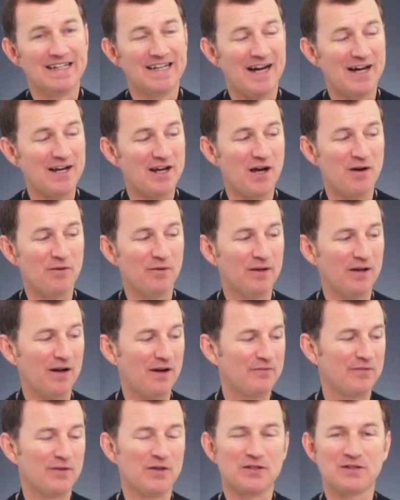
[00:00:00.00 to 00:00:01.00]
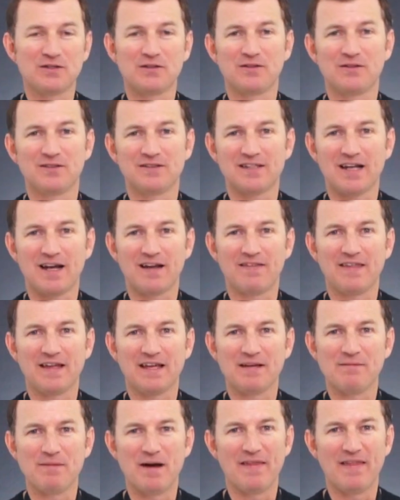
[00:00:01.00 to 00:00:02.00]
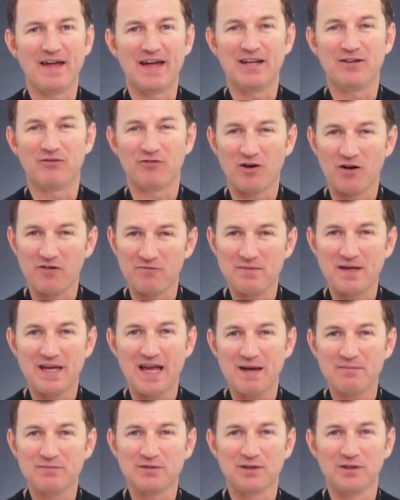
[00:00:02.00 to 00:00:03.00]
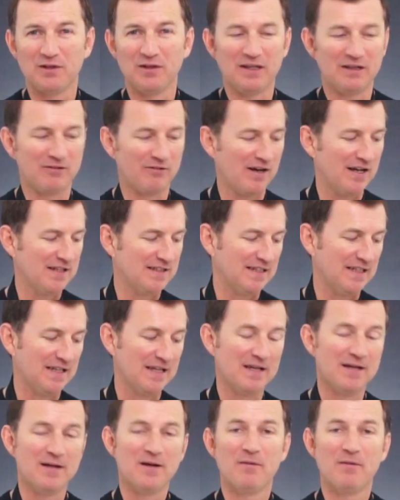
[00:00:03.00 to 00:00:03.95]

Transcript: I know when I first started thinking about that, it drove me absolutely crazy.